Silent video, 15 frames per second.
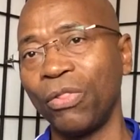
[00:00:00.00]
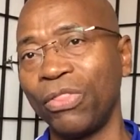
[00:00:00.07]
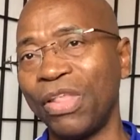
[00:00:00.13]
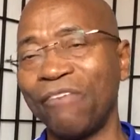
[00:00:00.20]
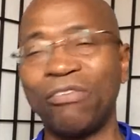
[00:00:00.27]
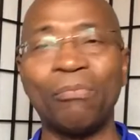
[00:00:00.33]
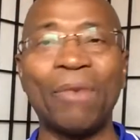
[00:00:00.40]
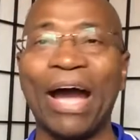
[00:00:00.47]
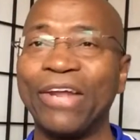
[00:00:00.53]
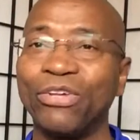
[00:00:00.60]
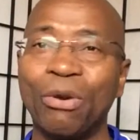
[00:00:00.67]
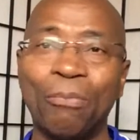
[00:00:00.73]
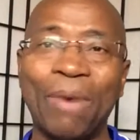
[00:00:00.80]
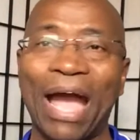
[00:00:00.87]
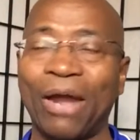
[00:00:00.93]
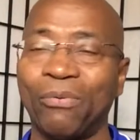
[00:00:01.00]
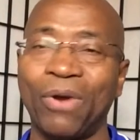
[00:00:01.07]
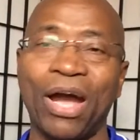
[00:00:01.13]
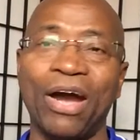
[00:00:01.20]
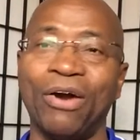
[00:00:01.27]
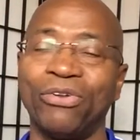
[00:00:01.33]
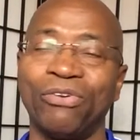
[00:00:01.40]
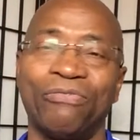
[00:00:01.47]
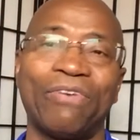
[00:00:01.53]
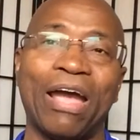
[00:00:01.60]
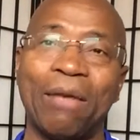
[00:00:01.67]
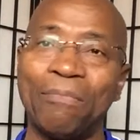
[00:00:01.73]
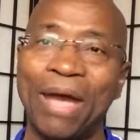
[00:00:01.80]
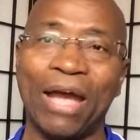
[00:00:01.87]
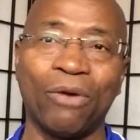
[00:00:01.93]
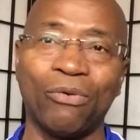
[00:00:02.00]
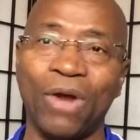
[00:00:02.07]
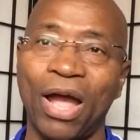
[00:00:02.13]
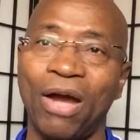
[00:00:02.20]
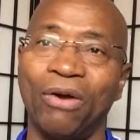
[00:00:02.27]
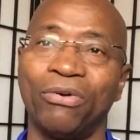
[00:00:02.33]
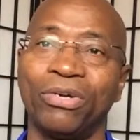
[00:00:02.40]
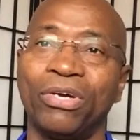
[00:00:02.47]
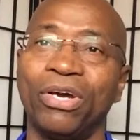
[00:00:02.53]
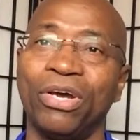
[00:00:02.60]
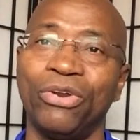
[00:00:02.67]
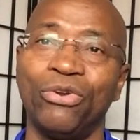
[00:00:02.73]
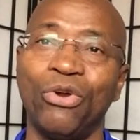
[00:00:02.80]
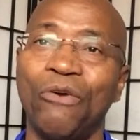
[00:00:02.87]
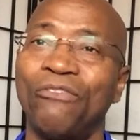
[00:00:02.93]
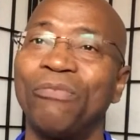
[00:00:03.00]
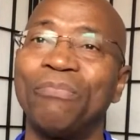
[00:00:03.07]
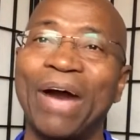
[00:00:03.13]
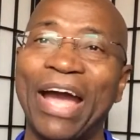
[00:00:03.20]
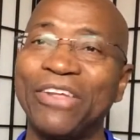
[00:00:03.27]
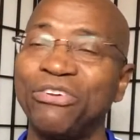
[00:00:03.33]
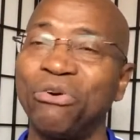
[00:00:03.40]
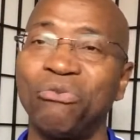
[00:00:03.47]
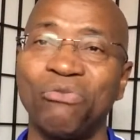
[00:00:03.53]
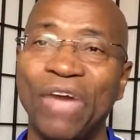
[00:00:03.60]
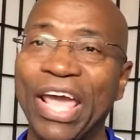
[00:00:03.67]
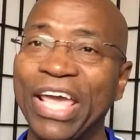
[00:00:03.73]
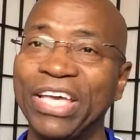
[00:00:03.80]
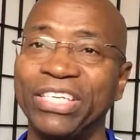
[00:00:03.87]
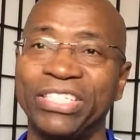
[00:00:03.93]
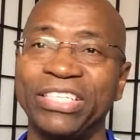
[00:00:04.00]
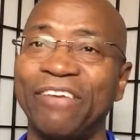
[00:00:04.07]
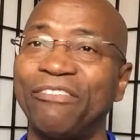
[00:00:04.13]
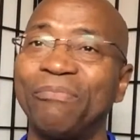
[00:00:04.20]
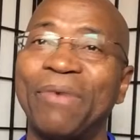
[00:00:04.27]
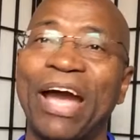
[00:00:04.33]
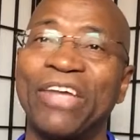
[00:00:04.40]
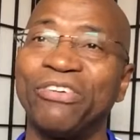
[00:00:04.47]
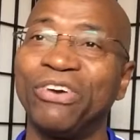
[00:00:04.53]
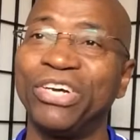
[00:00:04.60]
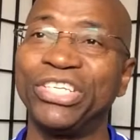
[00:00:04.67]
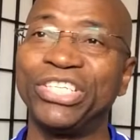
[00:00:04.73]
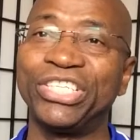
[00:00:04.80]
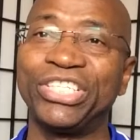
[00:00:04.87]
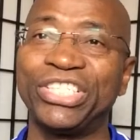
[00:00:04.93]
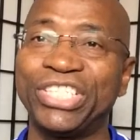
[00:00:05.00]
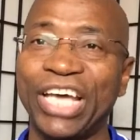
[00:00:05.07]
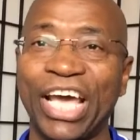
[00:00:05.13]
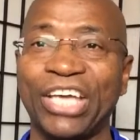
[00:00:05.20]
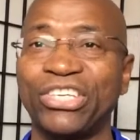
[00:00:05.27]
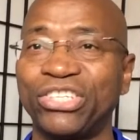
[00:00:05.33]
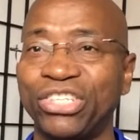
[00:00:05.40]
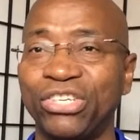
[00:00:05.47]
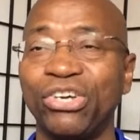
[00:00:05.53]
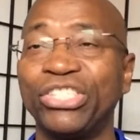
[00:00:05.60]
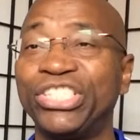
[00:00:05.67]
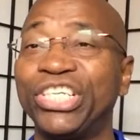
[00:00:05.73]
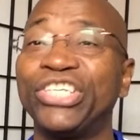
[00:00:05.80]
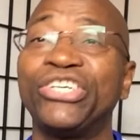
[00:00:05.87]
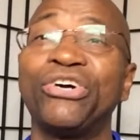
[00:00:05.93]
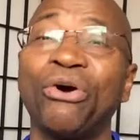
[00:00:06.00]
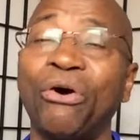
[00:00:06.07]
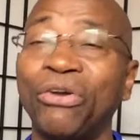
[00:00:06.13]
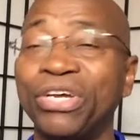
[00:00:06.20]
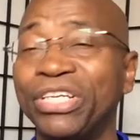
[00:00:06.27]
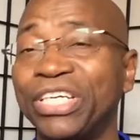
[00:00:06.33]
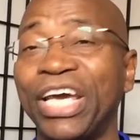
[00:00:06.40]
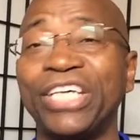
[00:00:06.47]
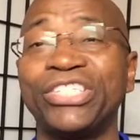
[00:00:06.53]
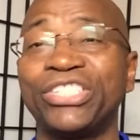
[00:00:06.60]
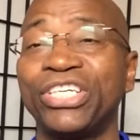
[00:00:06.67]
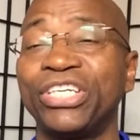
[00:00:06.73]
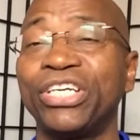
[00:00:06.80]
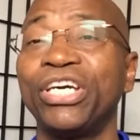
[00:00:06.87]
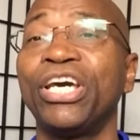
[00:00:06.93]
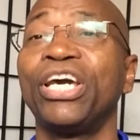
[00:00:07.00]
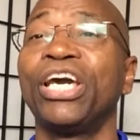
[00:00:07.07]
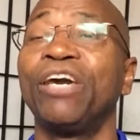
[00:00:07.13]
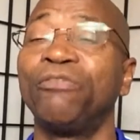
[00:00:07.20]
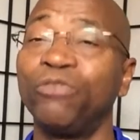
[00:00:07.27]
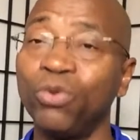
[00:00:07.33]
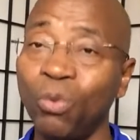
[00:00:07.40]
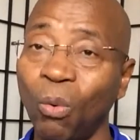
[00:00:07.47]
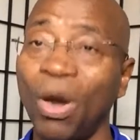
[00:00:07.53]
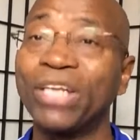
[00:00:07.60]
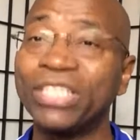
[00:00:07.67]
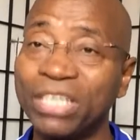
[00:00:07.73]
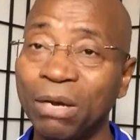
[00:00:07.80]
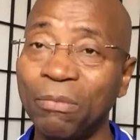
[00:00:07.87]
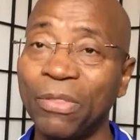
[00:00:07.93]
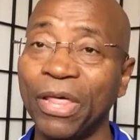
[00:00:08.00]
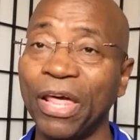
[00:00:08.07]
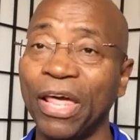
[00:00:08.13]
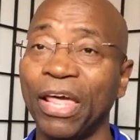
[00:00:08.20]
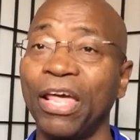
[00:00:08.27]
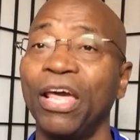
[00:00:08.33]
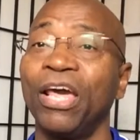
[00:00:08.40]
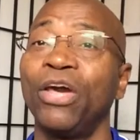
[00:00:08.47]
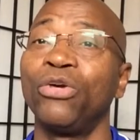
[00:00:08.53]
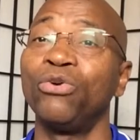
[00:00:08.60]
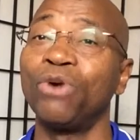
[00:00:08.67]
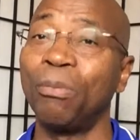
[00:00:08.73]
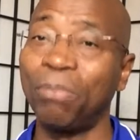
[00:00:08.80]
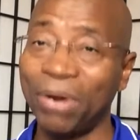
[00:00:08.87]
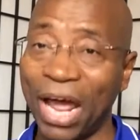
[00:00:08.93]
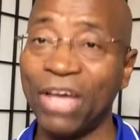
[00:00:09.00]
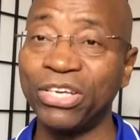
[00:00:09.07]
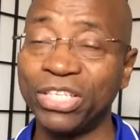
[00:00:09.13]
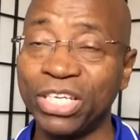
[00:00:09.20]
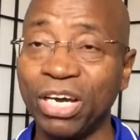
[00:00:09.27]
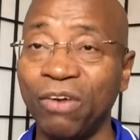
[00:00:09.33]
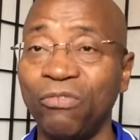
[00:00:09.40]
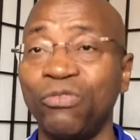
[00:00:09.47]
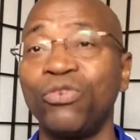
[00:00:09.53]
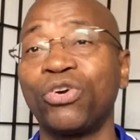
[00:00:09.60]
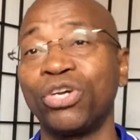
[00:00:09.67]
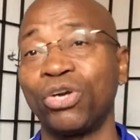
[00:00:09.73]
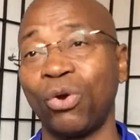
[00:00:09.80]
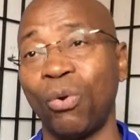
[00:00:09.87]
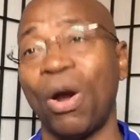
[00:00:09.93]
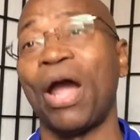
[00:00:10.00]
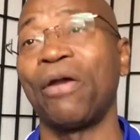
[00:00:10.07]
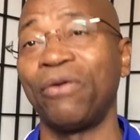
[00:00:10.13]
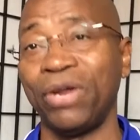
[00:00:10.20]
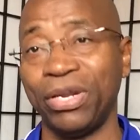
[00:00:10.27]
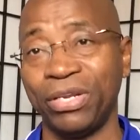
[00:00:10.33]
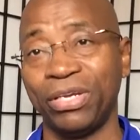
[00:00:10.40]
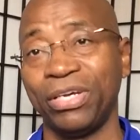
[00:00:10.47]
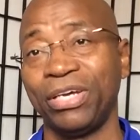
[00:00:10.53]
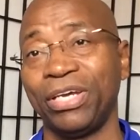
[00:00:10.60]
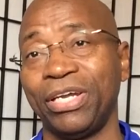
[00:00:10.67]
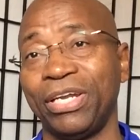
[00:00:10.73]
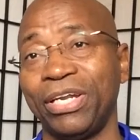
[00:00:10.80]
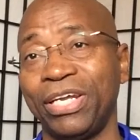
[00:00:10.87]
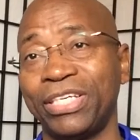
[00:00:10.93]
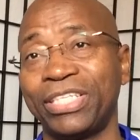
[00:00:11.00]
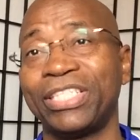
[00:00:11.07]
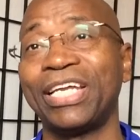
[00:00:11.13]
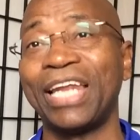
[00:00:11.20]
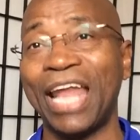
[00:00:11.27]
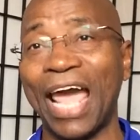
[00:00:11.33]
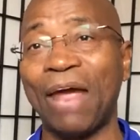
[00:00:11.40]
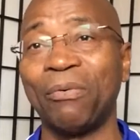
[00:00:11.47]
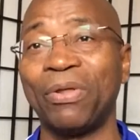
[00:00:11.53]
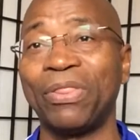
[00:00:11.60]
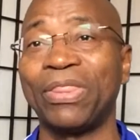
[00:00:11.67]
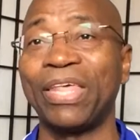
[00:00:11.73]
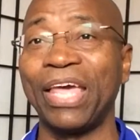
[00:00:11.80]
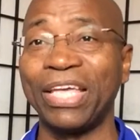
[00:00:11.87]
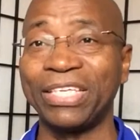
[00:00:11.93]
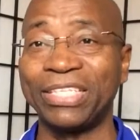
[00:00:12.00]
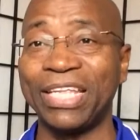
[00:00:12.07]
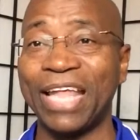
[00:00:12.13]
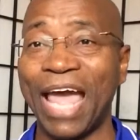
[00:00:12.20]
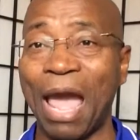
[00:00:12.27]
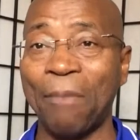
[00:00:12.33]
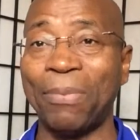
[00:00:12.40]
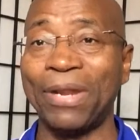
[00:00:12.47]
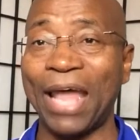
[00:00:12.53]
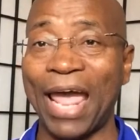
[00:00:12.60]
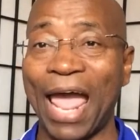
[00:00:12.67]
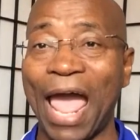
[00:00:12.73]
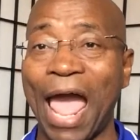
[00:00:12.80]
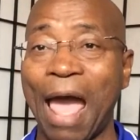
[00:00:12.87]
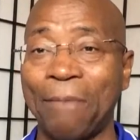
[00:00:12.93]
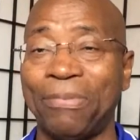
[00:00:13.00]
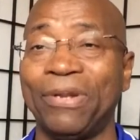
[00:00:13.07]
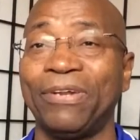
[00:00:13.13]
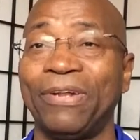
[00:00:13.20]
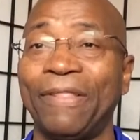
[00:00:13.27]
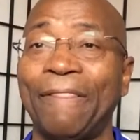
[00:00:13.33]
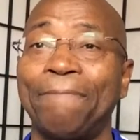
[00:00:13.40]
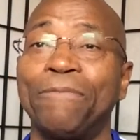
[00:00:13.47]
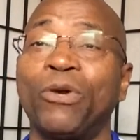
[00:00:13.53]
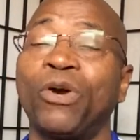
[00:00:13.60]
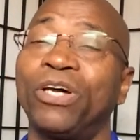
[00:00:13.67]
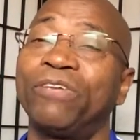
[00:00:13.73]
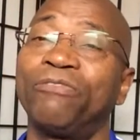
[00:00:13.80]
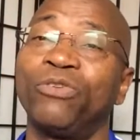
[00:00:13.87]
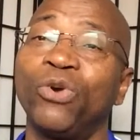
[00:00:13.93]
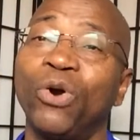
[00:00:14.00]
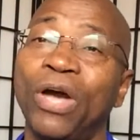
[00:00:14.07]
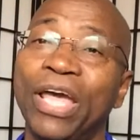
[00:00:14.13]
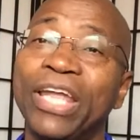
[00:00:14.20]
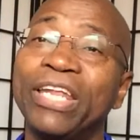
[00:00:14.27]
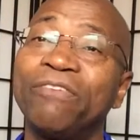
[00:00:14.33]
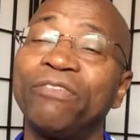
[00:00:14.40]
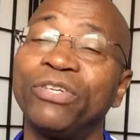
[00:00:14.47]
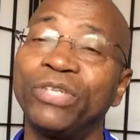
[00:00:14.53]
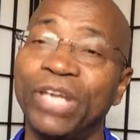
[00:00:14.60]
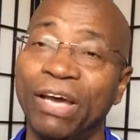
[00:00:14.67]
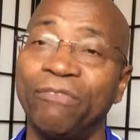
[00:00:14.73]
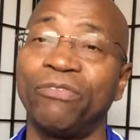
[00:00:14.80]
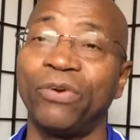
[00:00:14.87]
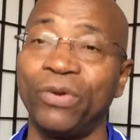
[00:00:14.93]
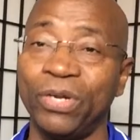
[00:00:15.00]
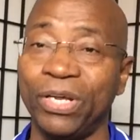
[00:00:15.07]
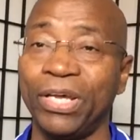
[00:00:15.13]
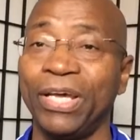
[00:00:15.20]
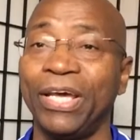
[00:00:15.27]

Never mind your background, your family background, never mind your race, never mind your sex, your gender orientation. If you want something, you apply yourself, you can acquire it. This is the land where things happen happen because of your individual effort.